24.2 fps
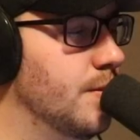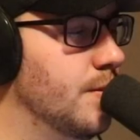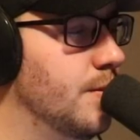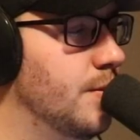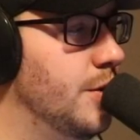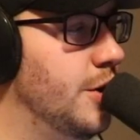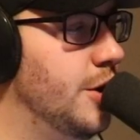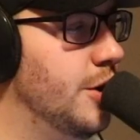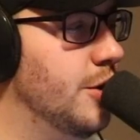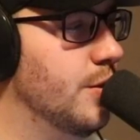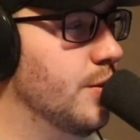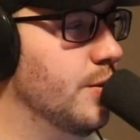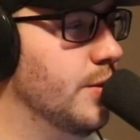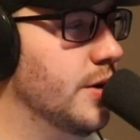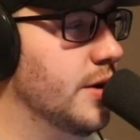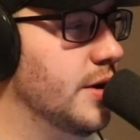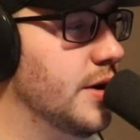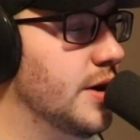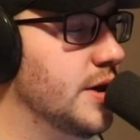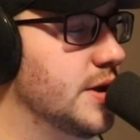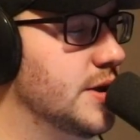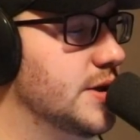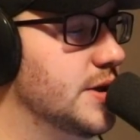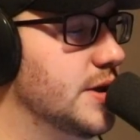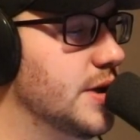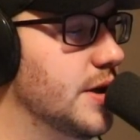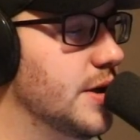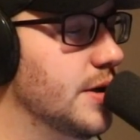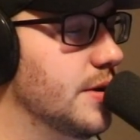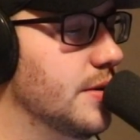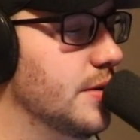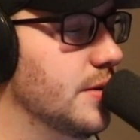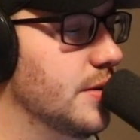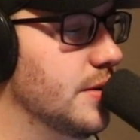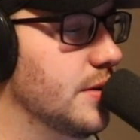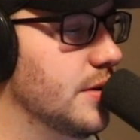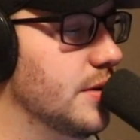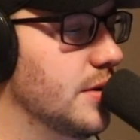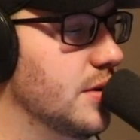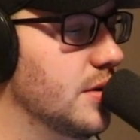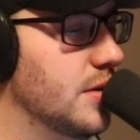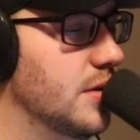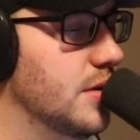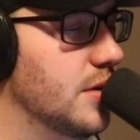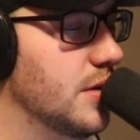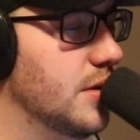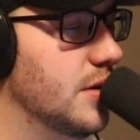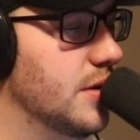realize that
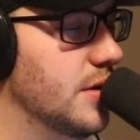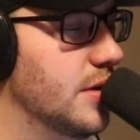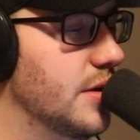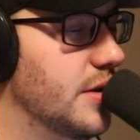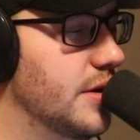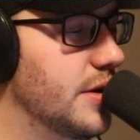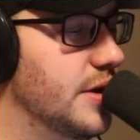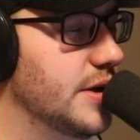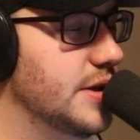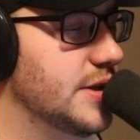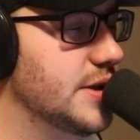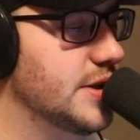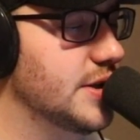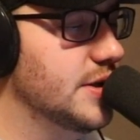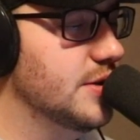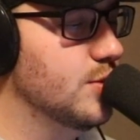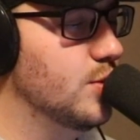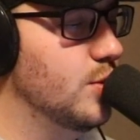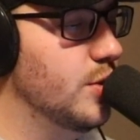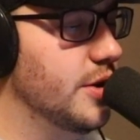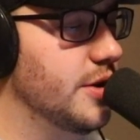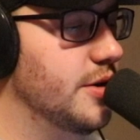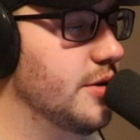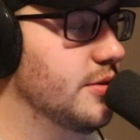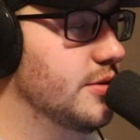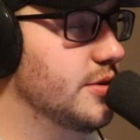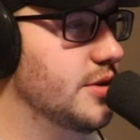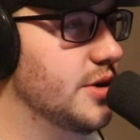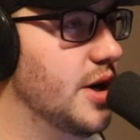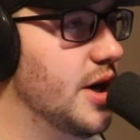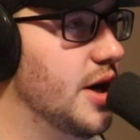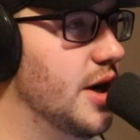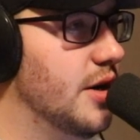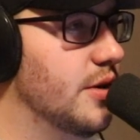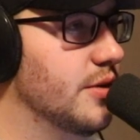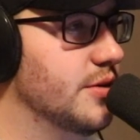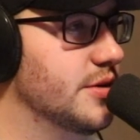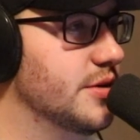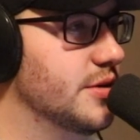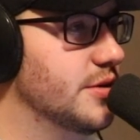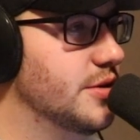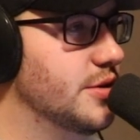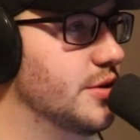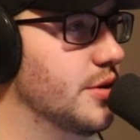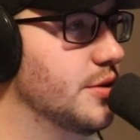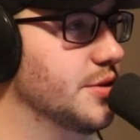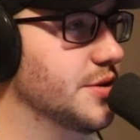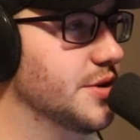this is what your child
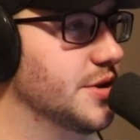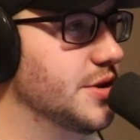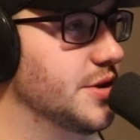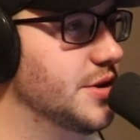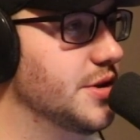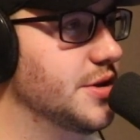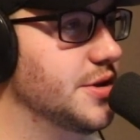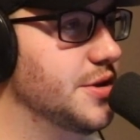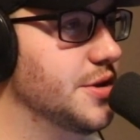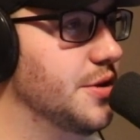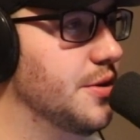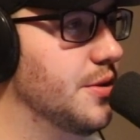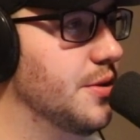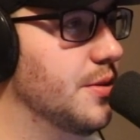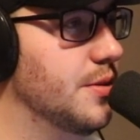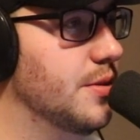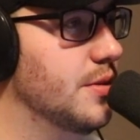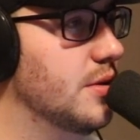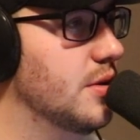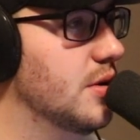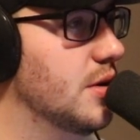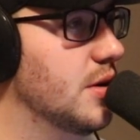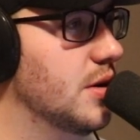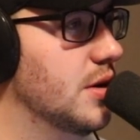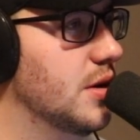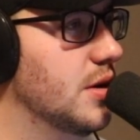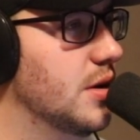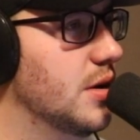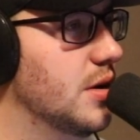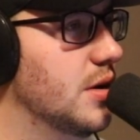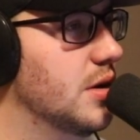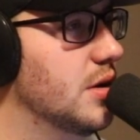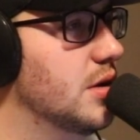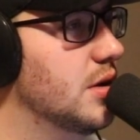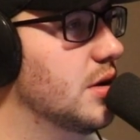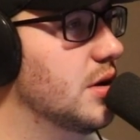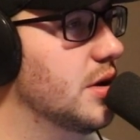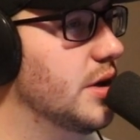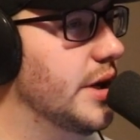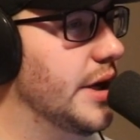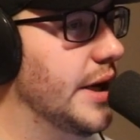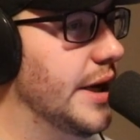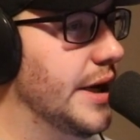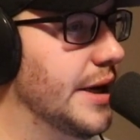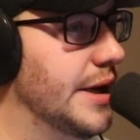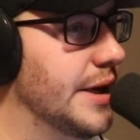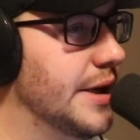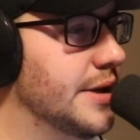has chosen to do,
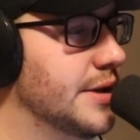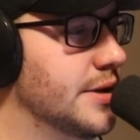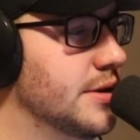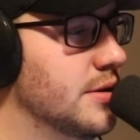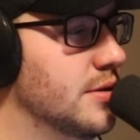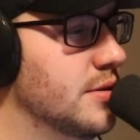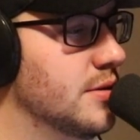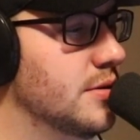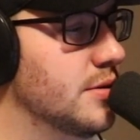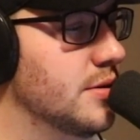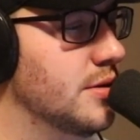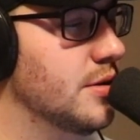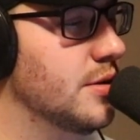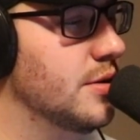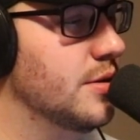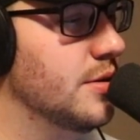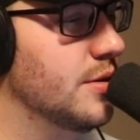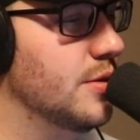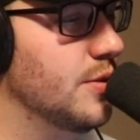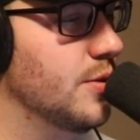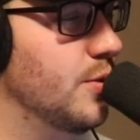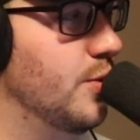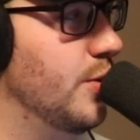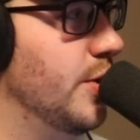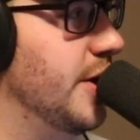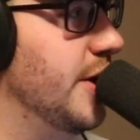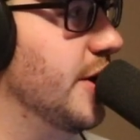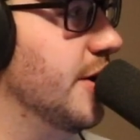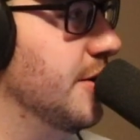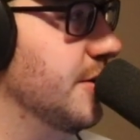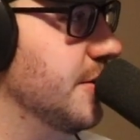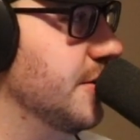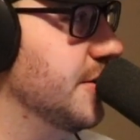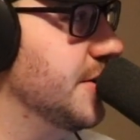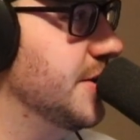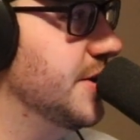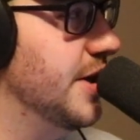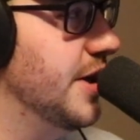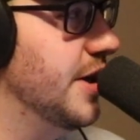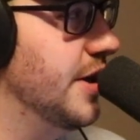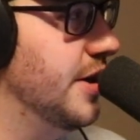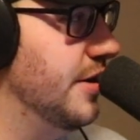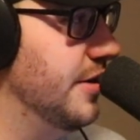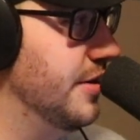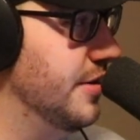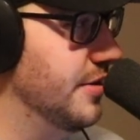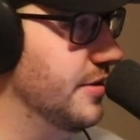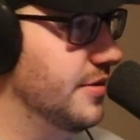and we
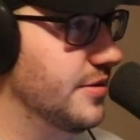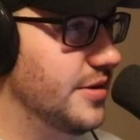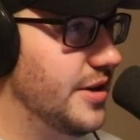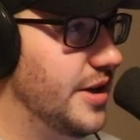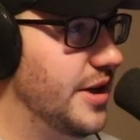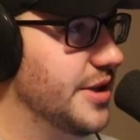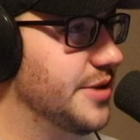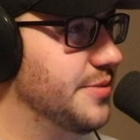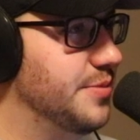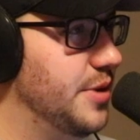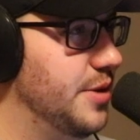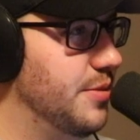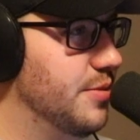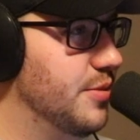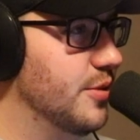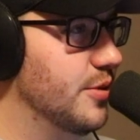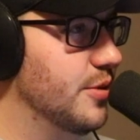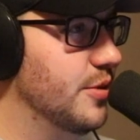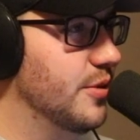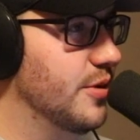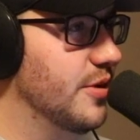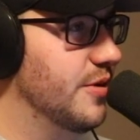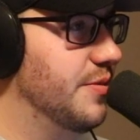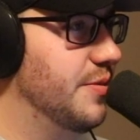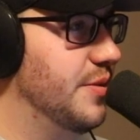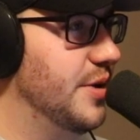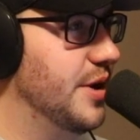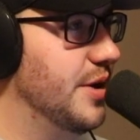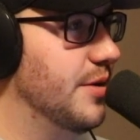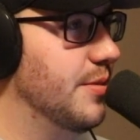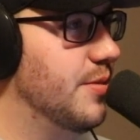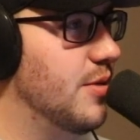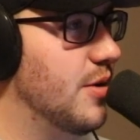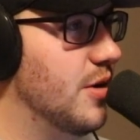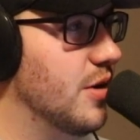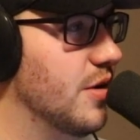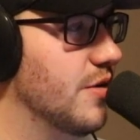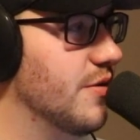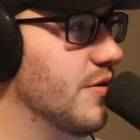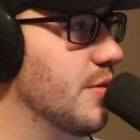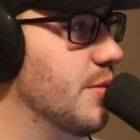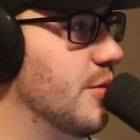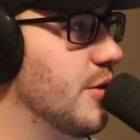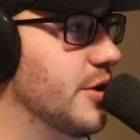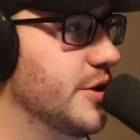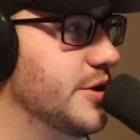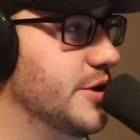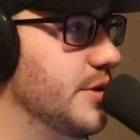understand as people who have been a part of
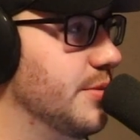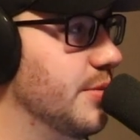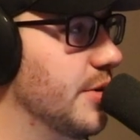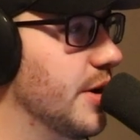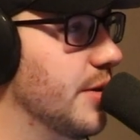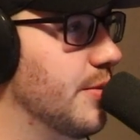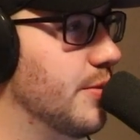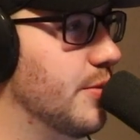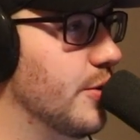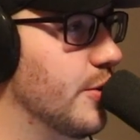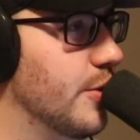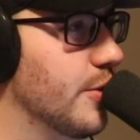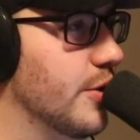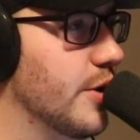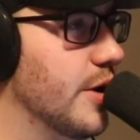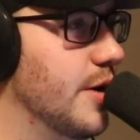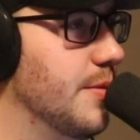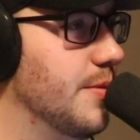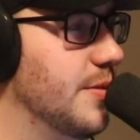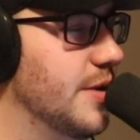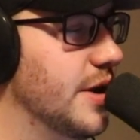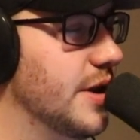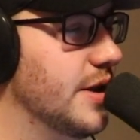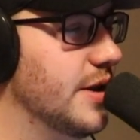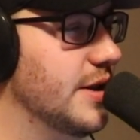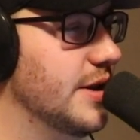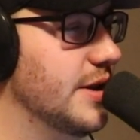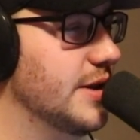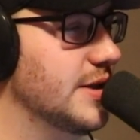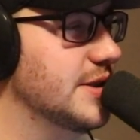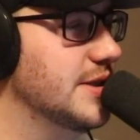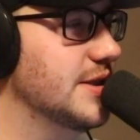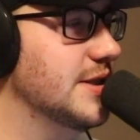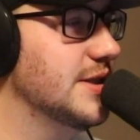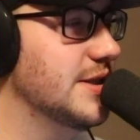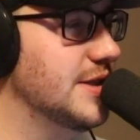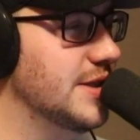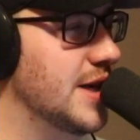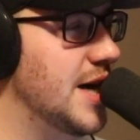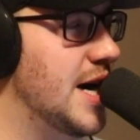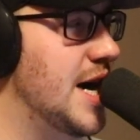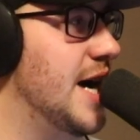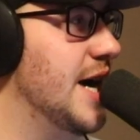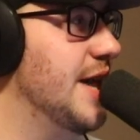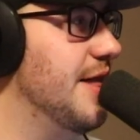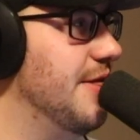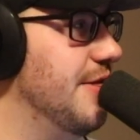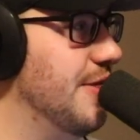a marching band program that this is
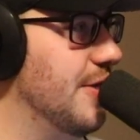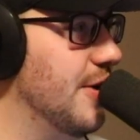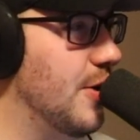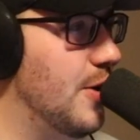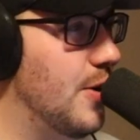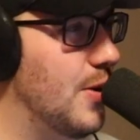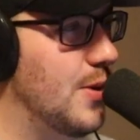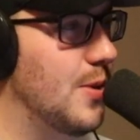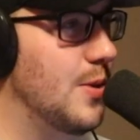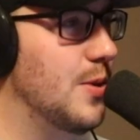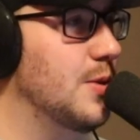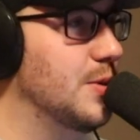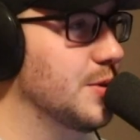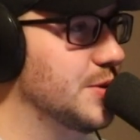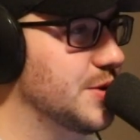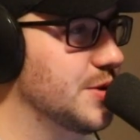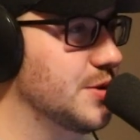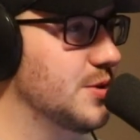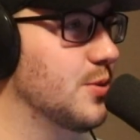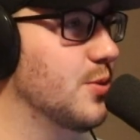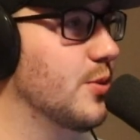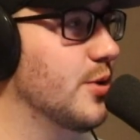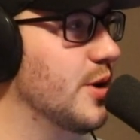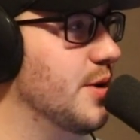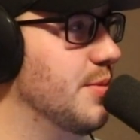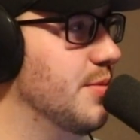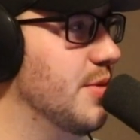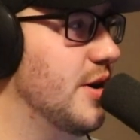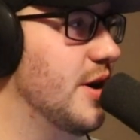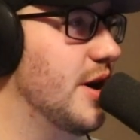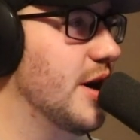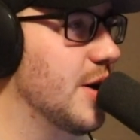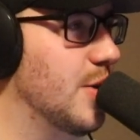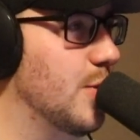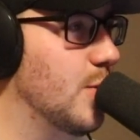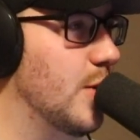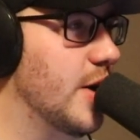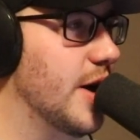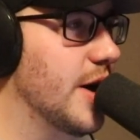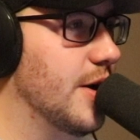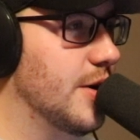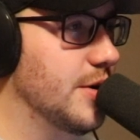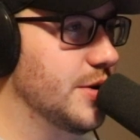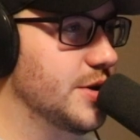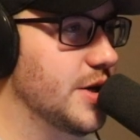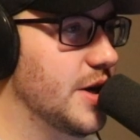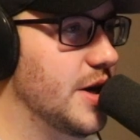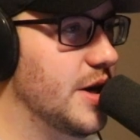not the whole story behind why
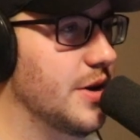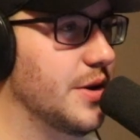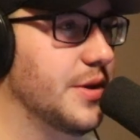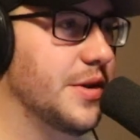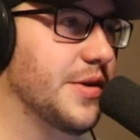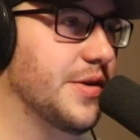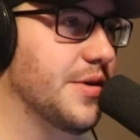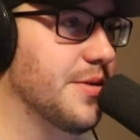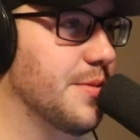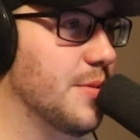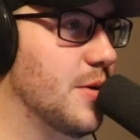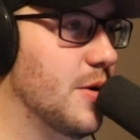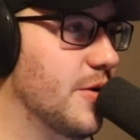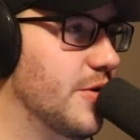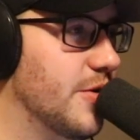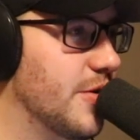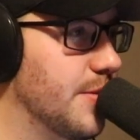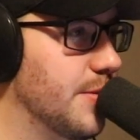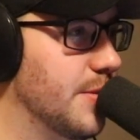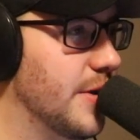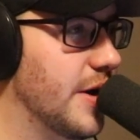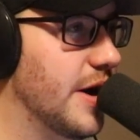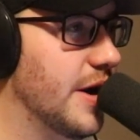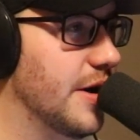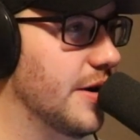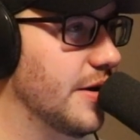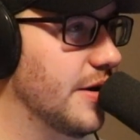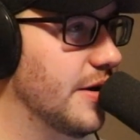your child is in marching band.